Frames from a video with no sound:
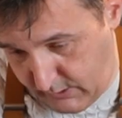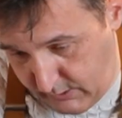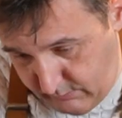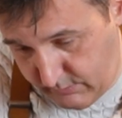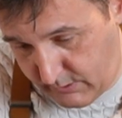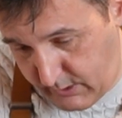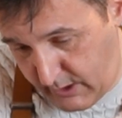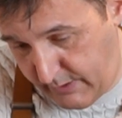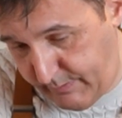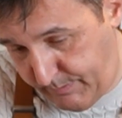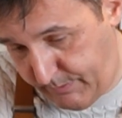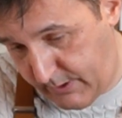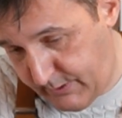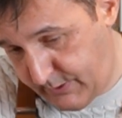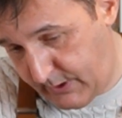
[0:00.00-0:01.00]
we're not over
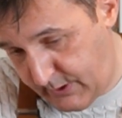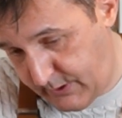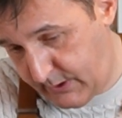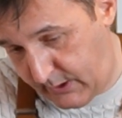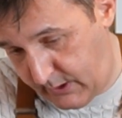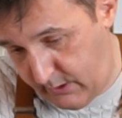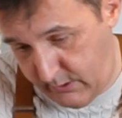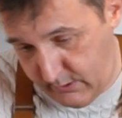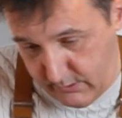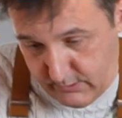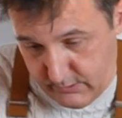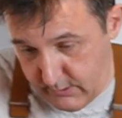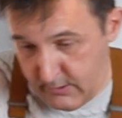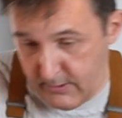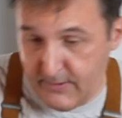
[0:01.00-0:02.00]
processing.
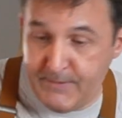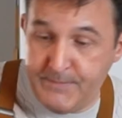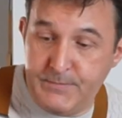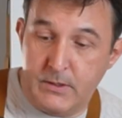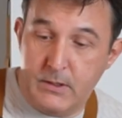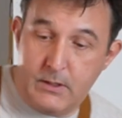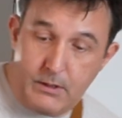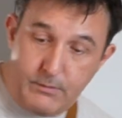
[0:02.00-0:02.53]
And